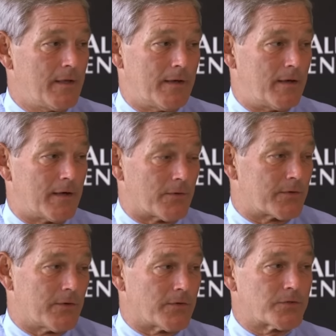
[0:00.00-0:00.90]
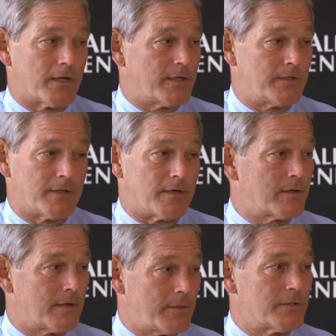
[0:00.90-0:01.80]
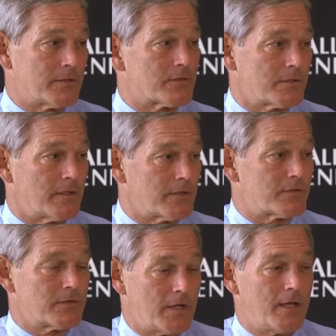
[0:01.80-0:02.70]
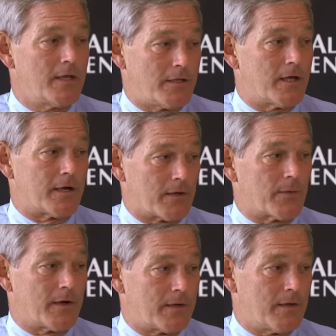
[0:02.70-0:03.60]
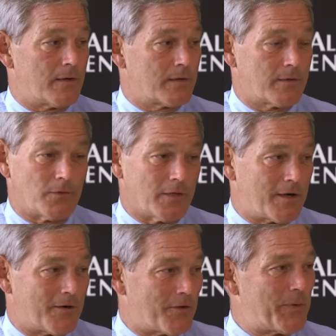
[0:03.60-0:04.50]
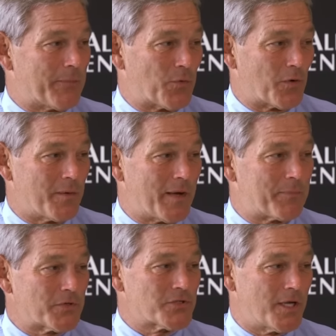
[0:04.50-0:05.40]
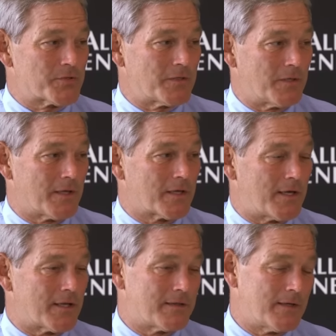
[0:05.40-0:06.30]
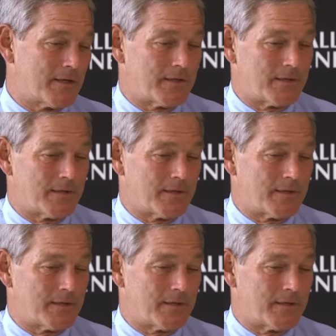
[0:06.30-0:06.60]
North Dakota State, ditto. I mean, just, it's, you got to get ready to go. And we'll let other people worry about perception, all that kind of thing.